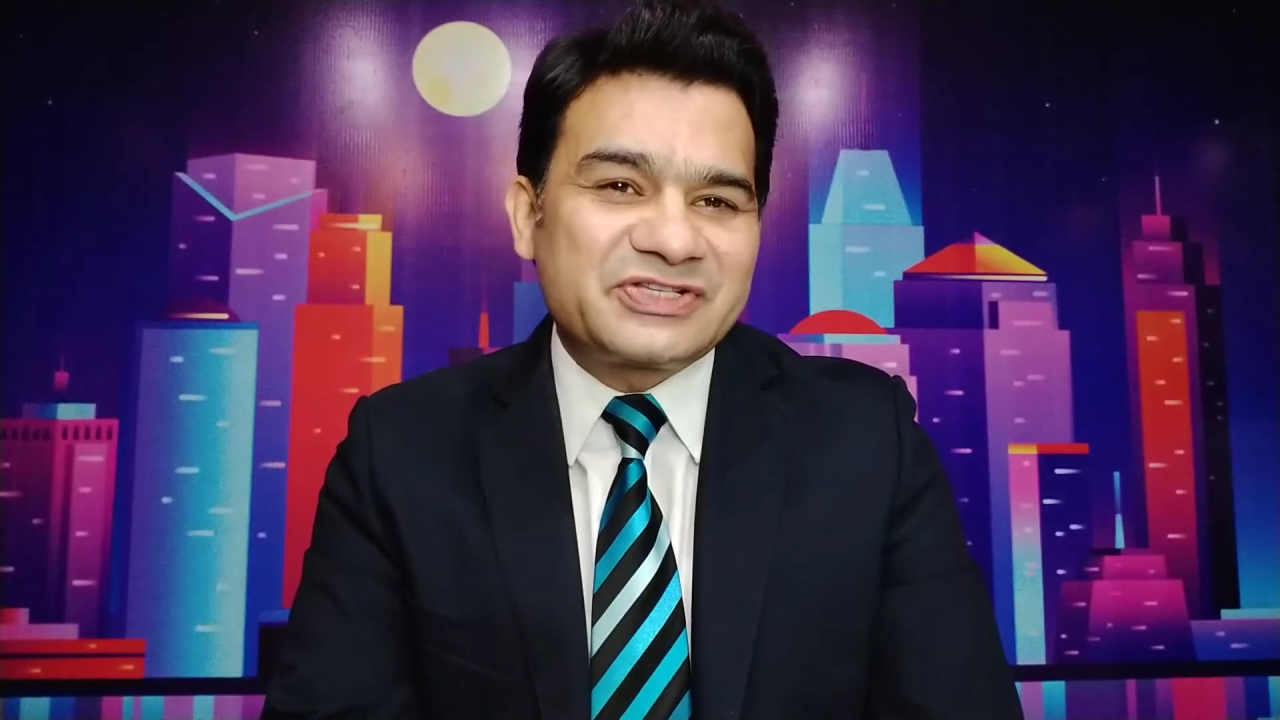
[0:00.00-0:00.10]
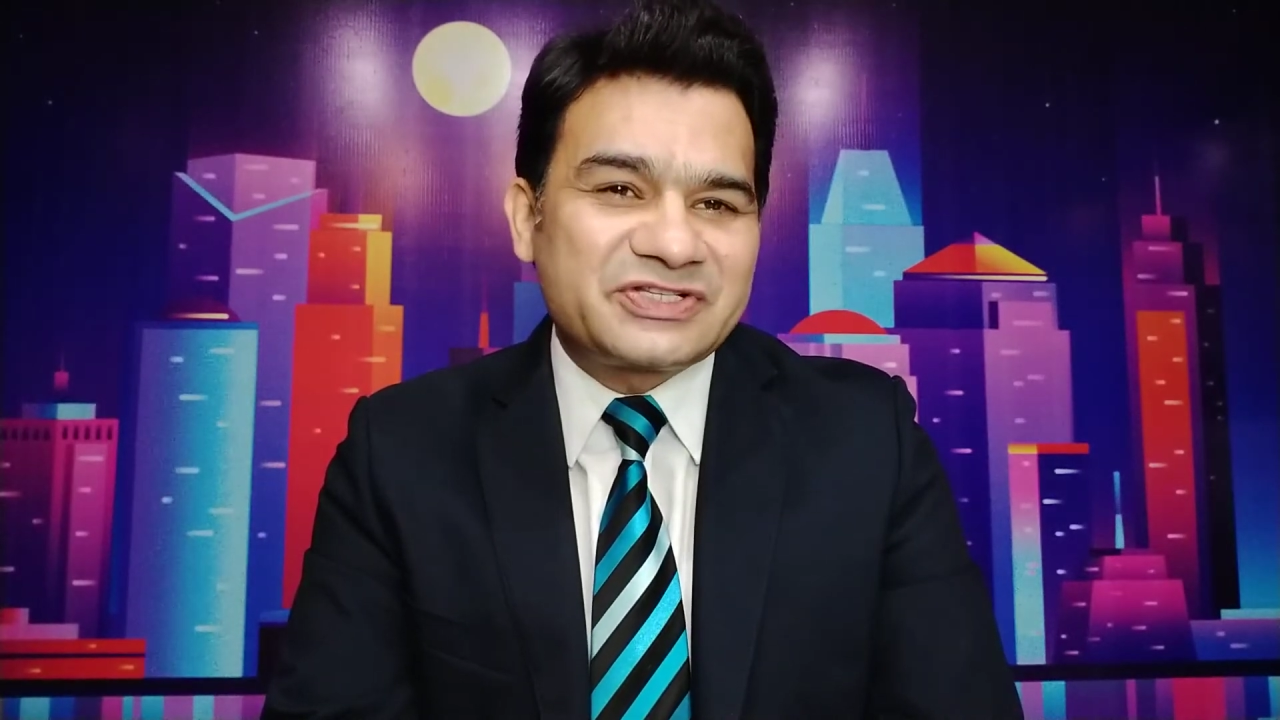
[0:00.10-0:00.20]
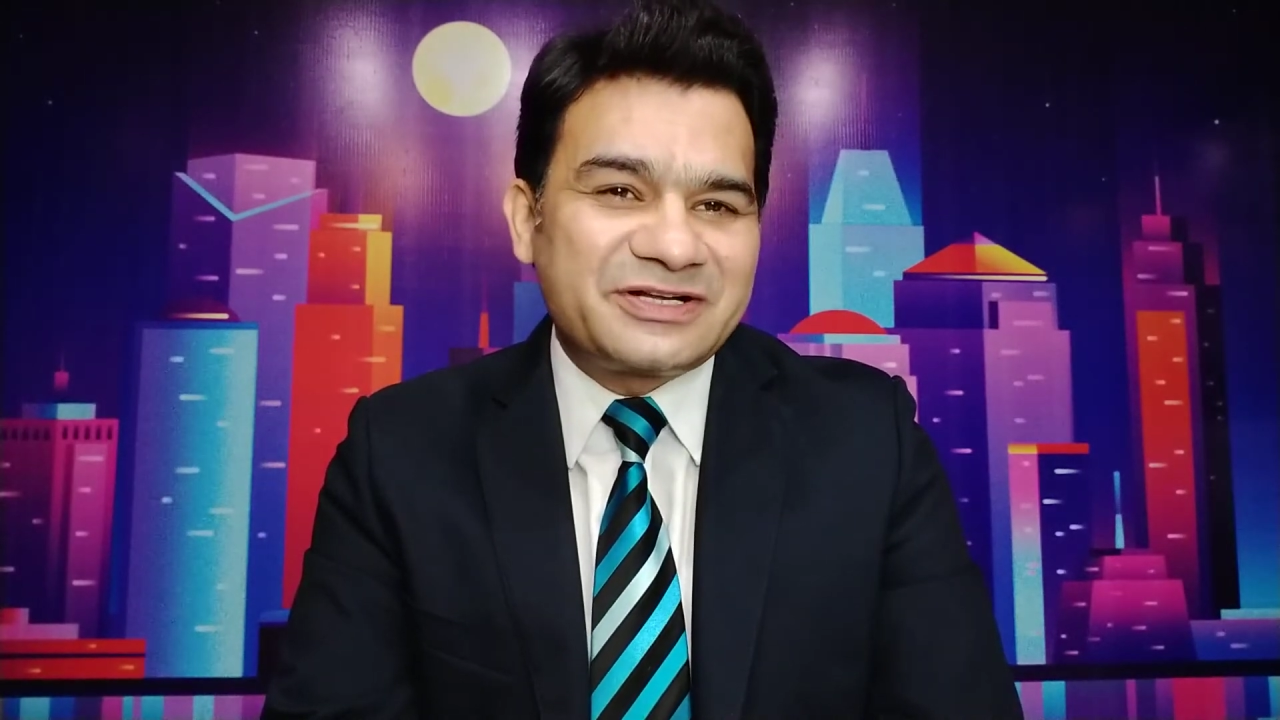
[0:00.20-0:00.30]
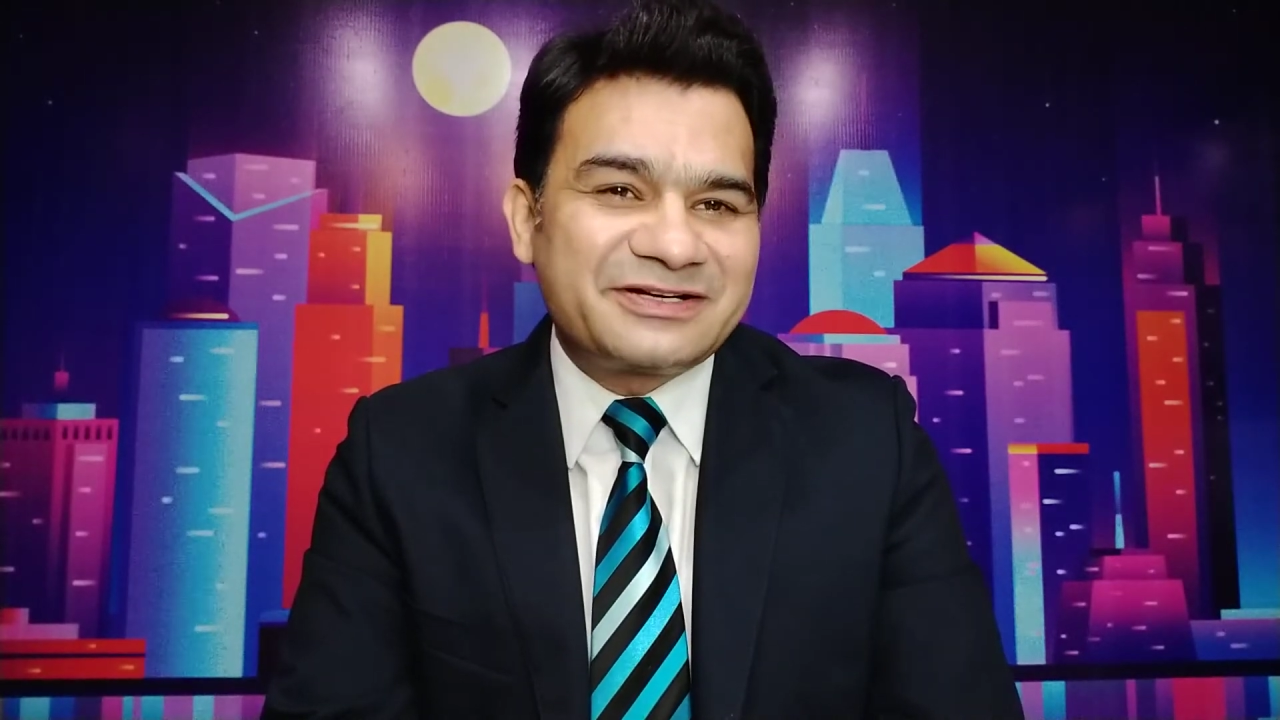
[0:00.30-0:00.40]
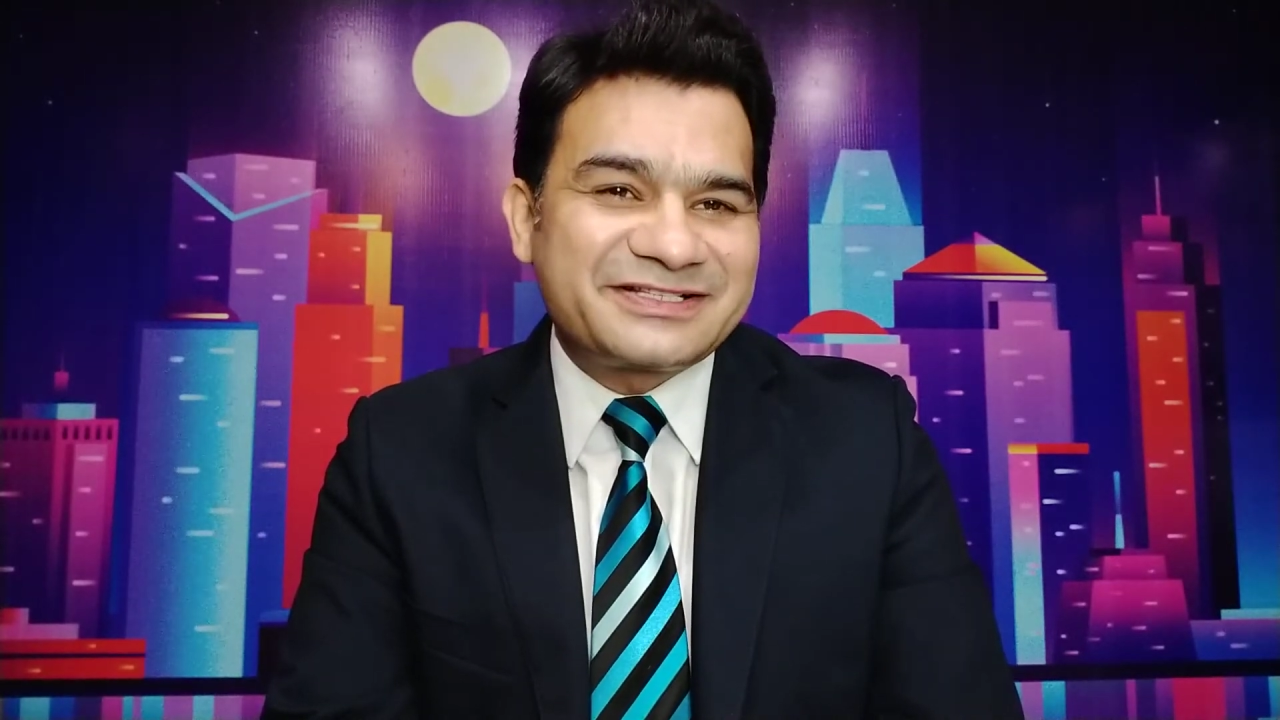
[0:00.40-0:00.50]

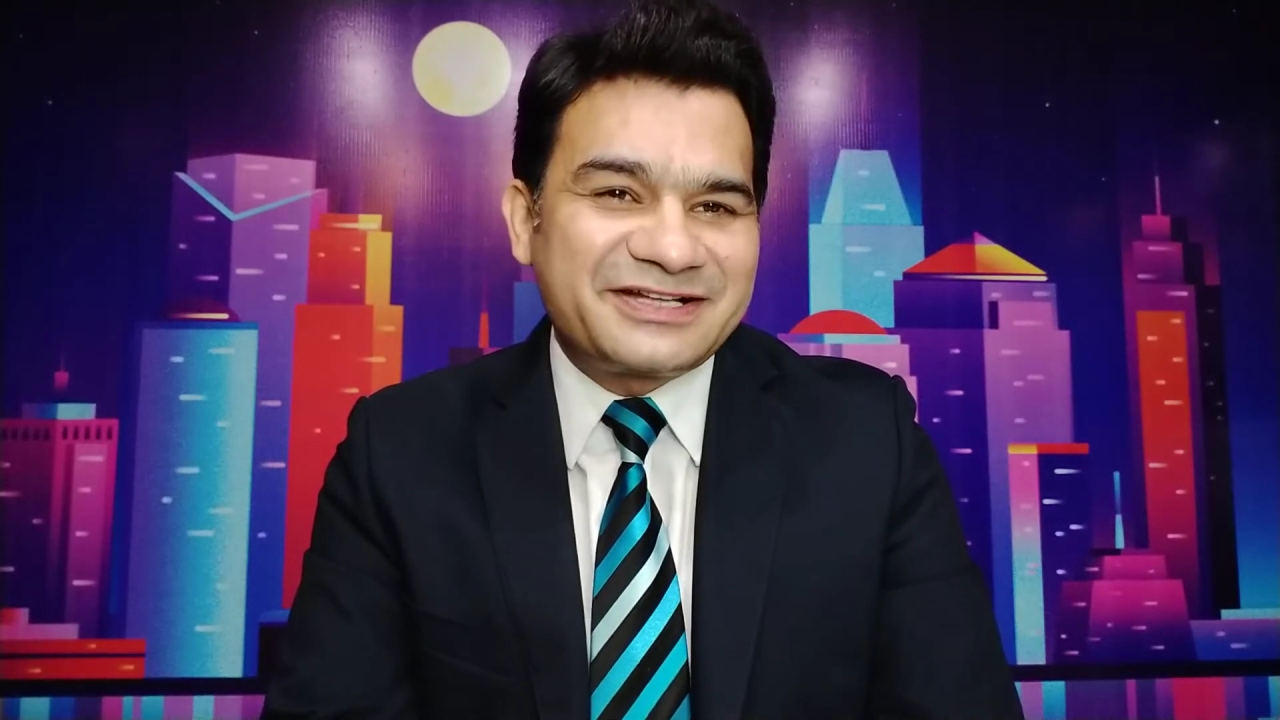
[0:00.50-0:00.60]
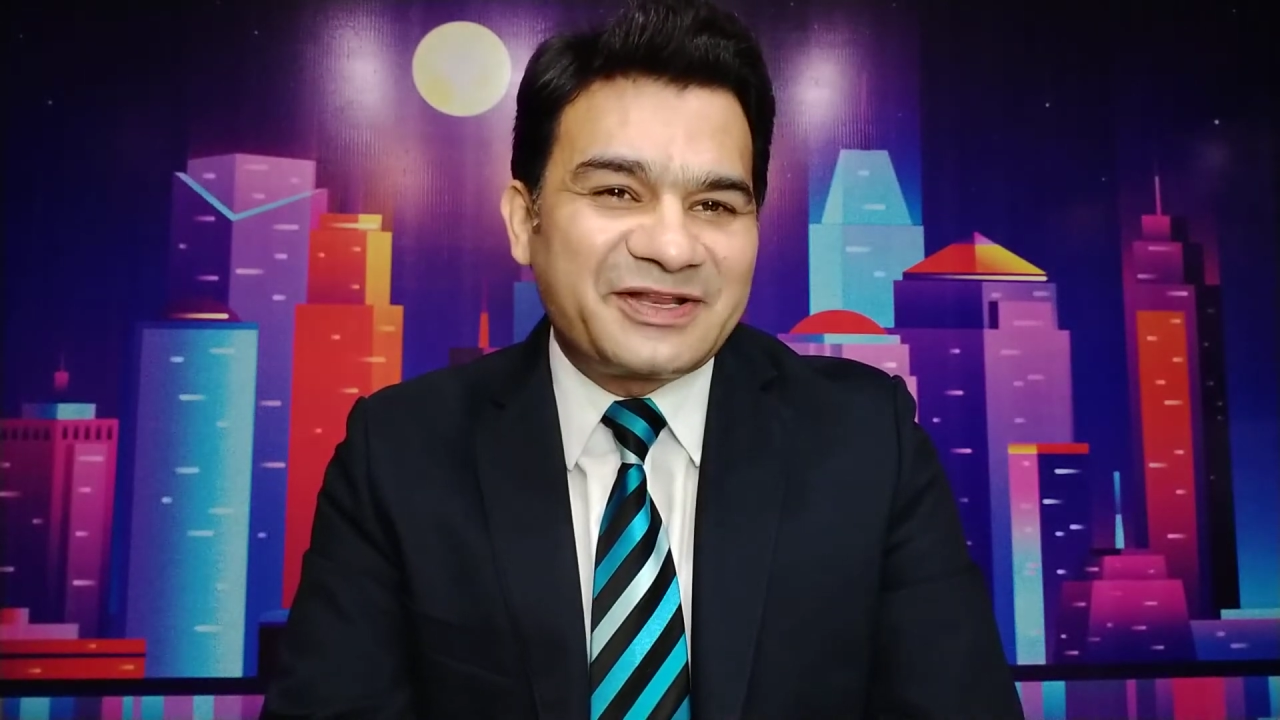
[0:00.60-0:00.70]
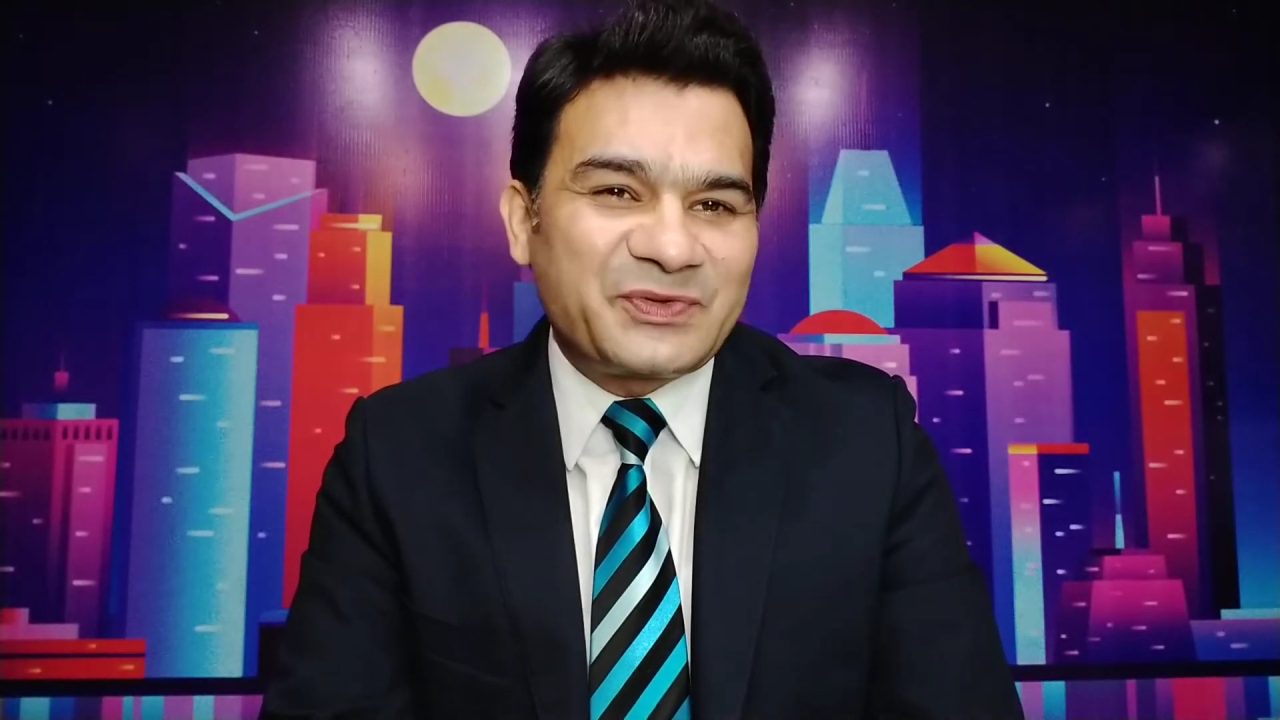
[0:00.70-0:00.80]
certain